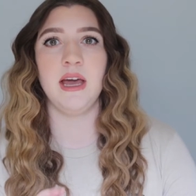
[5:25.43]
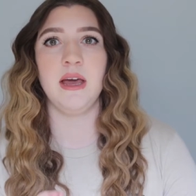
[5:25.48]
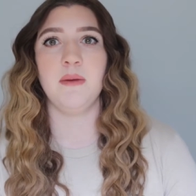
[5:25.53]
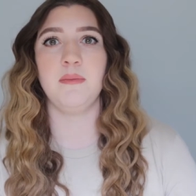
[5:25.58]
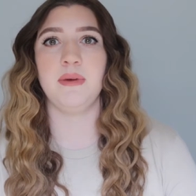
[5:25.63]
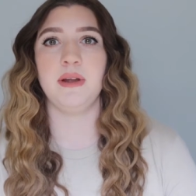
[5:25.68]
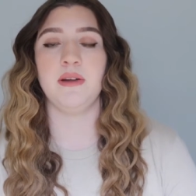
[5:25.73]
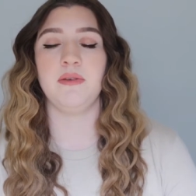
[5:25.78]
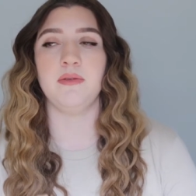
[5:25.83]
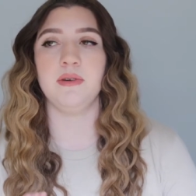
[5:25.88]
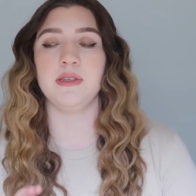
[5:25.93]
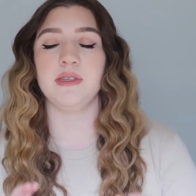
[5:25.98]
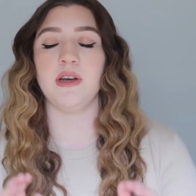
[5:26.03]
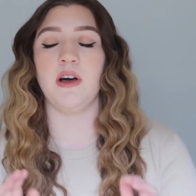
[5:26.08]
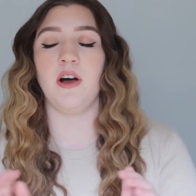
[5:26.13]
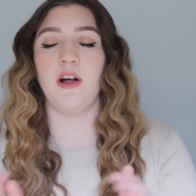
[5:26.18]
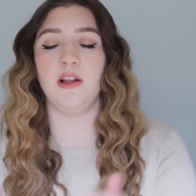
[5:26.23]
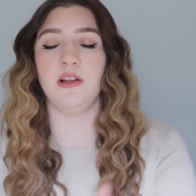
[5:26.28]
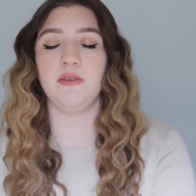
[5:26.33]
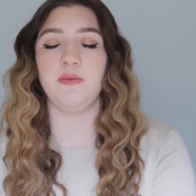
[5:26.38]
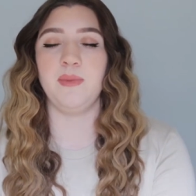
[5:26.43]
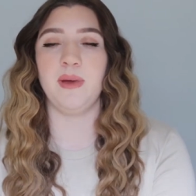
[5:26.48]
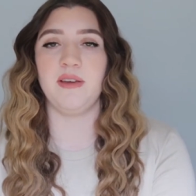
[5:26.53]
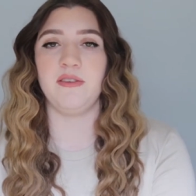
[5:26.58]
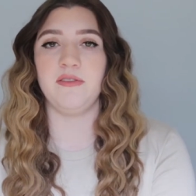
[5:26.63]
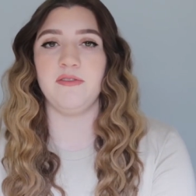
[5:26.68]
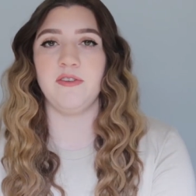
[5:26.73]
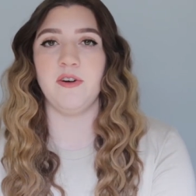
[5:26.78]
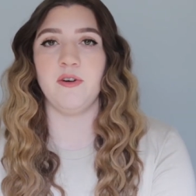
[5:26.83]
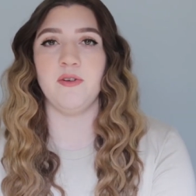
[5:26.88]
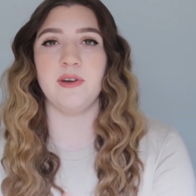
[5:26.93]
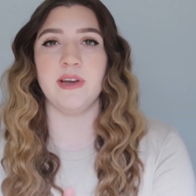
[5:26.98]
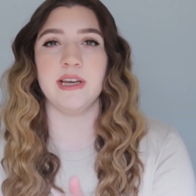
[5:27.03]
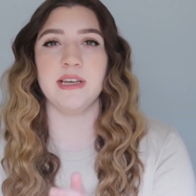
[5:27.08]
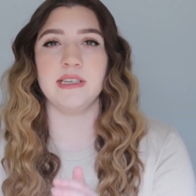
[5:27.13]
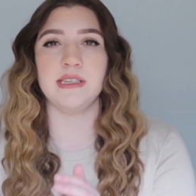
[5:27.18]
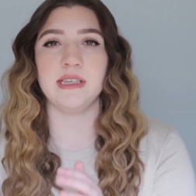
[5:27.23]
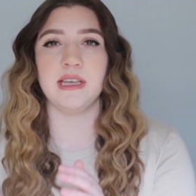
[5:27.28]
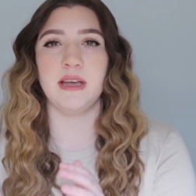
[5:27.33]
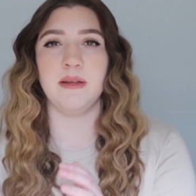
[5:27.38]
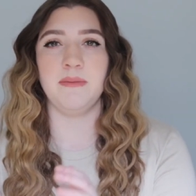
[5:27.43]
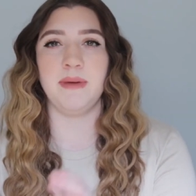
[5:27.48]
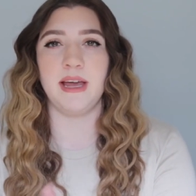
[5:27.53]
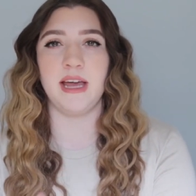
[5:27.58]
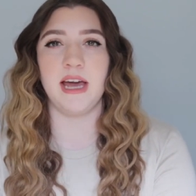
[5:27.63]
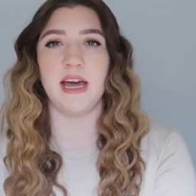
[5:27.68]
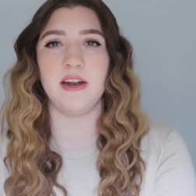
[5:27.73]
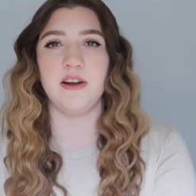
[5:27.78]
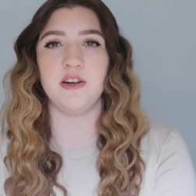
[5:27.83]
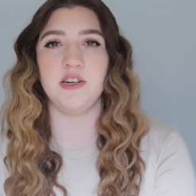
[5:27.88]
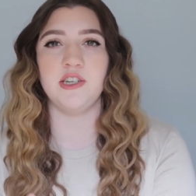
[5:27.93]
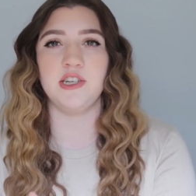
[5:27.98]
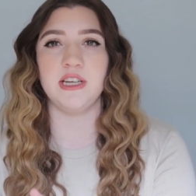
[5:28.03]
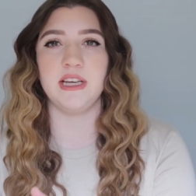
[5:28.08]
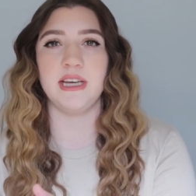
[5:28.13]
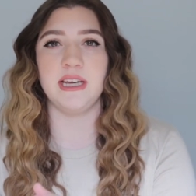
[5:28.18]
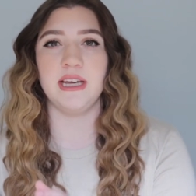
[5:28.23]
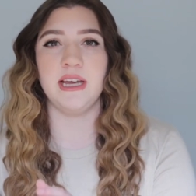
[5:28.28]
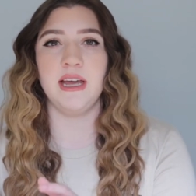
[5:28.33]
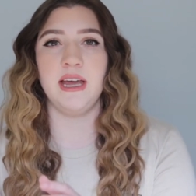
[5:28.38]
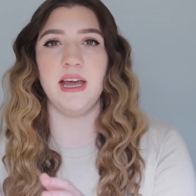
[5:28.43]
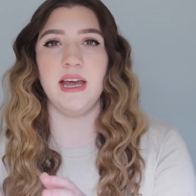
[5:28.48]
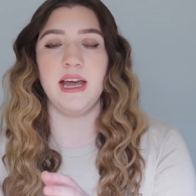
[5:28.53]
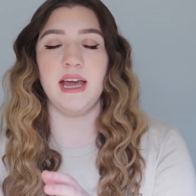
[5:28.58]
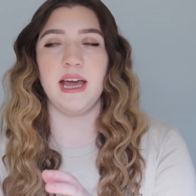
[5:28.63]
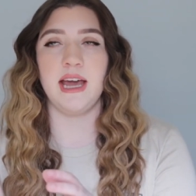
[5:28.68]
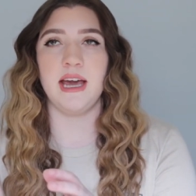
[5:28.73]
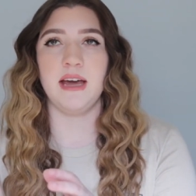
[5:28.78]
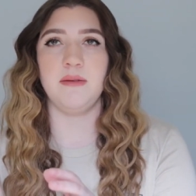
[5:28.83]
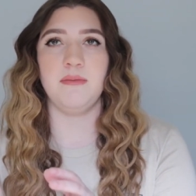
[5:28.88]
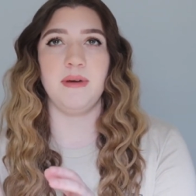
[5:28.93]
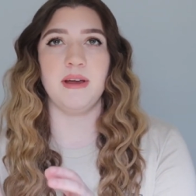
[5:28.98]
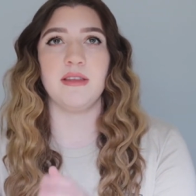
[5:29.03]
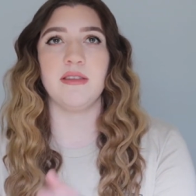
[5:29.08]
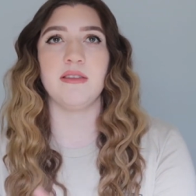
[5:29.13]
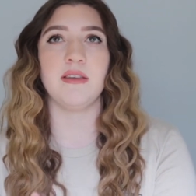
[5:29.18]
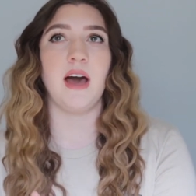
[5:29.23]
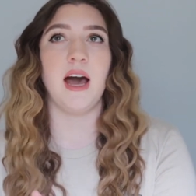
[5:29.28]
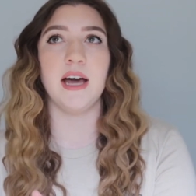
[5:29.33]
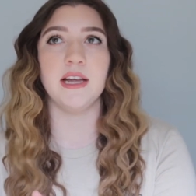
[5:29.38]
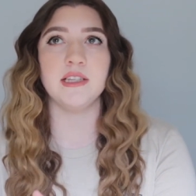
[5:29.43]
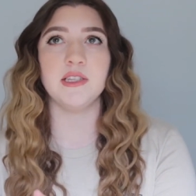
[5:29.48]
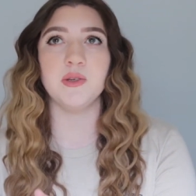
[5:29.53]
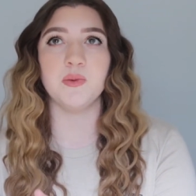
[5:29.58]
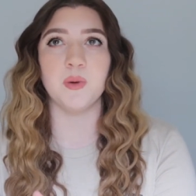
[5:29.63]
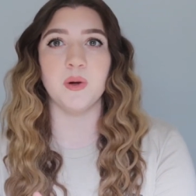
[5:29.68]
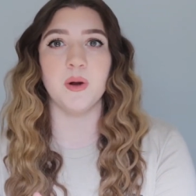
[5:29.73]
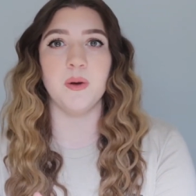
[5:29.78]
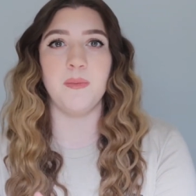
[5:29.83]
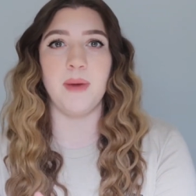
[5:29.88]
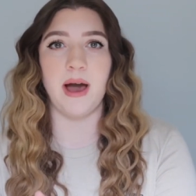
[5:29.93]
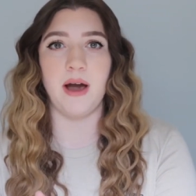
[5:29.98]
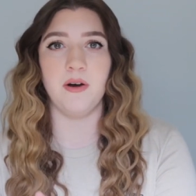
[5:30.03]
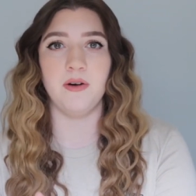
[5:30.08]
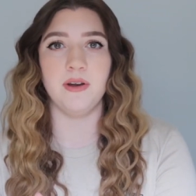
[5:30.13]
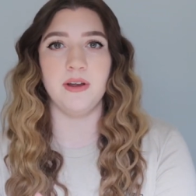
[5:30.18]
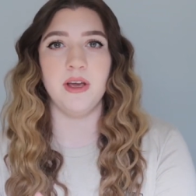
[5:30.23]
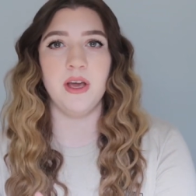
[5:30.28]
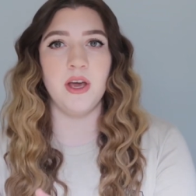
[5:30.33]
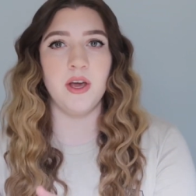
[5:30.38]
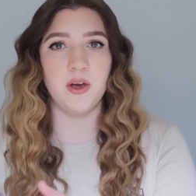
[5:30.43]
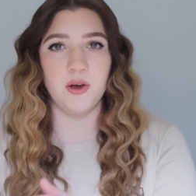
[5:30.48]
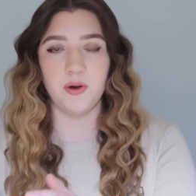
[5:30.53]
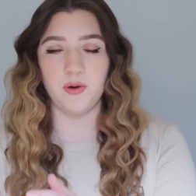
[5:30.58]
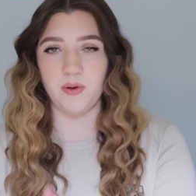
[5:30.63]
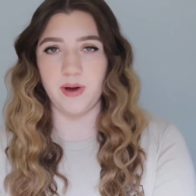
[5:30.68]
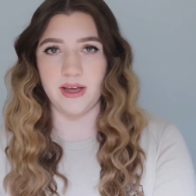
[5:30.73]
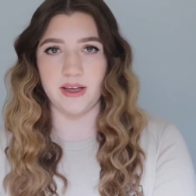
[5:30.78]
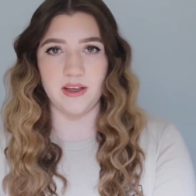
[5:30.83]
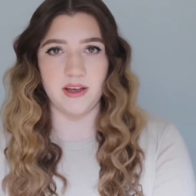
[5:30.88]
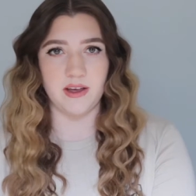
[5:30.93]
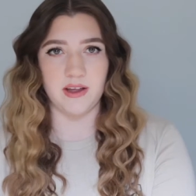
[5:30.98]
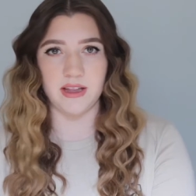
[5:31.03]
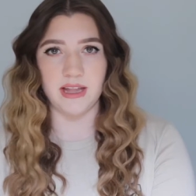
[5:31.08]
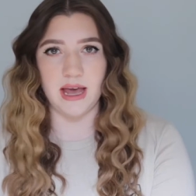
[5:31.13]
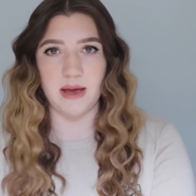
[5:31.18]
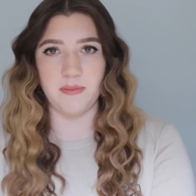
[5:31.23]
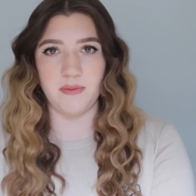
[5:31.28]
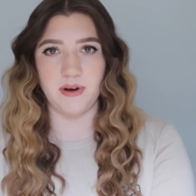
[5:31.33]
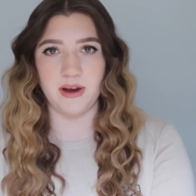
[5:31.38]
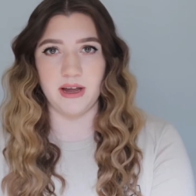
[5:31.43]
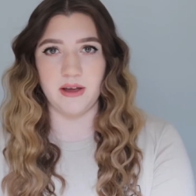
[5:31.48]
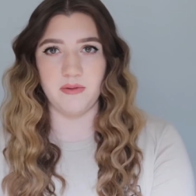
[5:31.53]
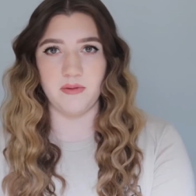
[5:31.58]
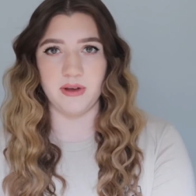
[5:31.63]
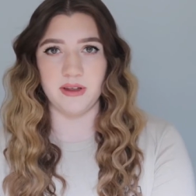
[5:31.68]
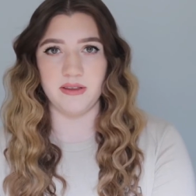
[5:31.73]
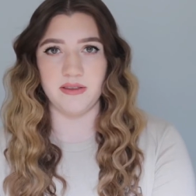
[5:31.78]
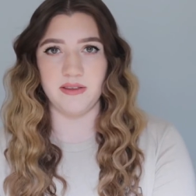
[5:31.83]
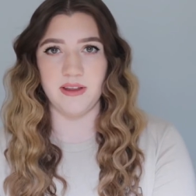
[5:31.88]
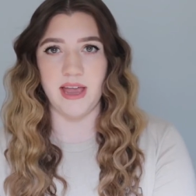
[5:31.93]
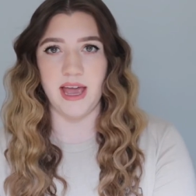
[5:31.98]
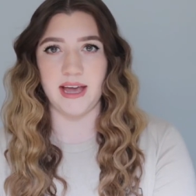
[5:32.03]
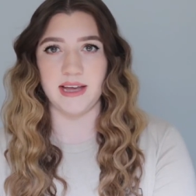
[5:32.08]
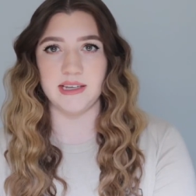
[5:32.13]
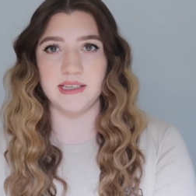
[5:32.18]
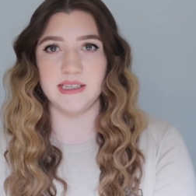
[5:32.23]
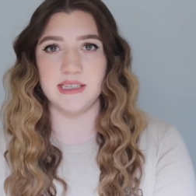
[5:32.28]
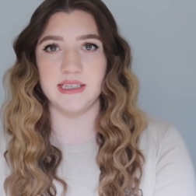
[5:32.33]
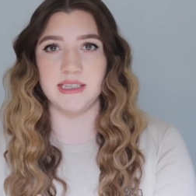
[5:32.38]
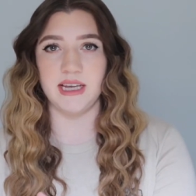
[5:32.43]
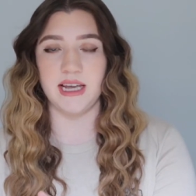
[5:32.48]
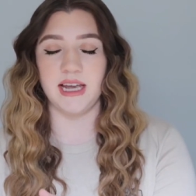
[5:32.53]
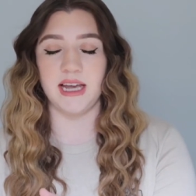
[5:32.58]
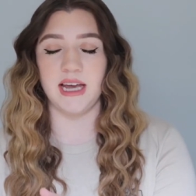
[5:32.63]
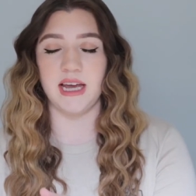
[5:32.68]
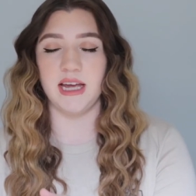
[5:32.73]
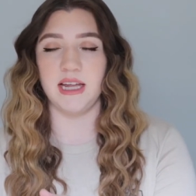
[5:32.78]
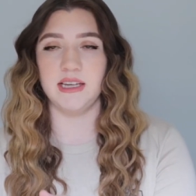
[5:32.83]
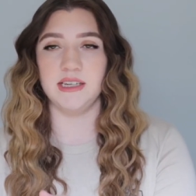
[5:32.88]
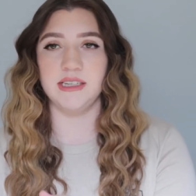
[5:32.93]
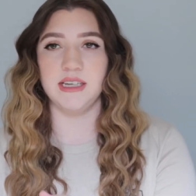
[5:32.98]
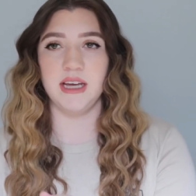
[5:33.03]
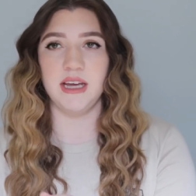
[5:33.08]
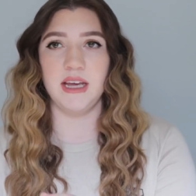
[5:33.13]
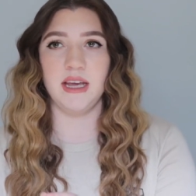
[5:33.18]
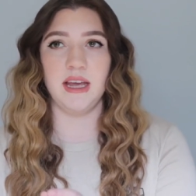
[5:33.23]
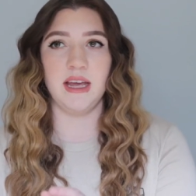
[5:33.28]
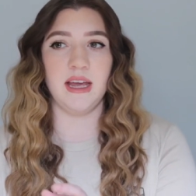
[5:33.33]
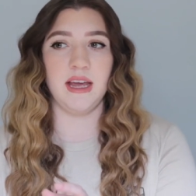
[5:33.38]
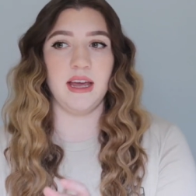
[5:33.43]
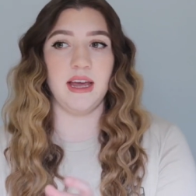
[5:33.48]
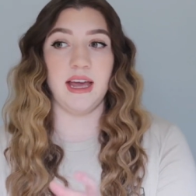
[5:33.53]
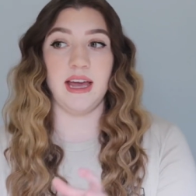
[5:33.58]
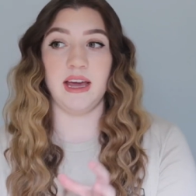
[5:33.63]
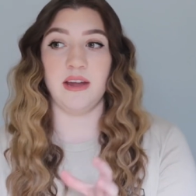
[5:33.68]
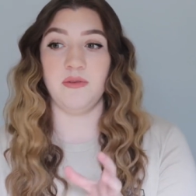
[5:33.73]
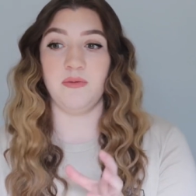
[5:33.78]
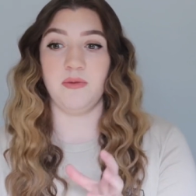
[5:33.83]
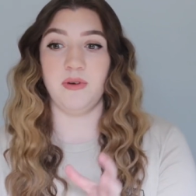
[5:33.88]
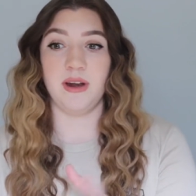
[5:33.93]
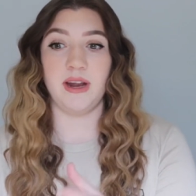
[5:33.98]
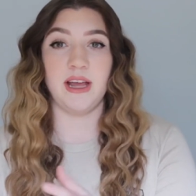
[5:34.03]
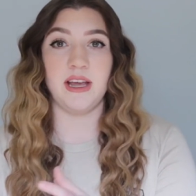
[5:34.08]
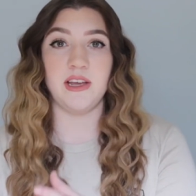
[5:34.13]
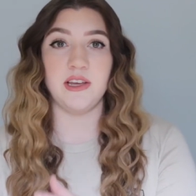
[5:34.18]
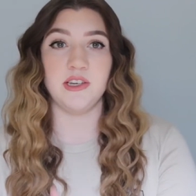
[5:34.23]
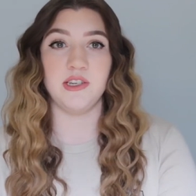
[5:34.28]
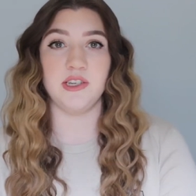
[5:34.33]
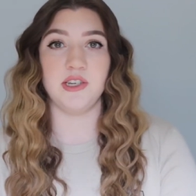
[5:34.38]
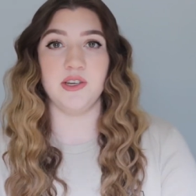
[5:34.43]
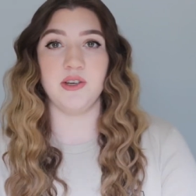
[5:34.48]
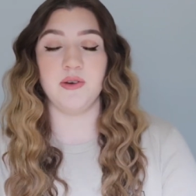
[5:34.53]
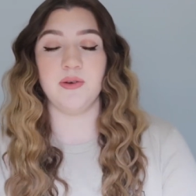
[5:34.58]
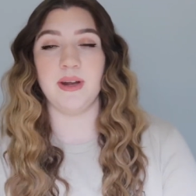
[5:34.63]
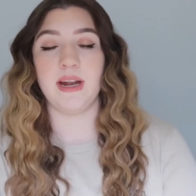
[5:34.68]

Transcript: but it was all of my focus and my energy and my thoughts were about who I could collaborate with next and what I could do.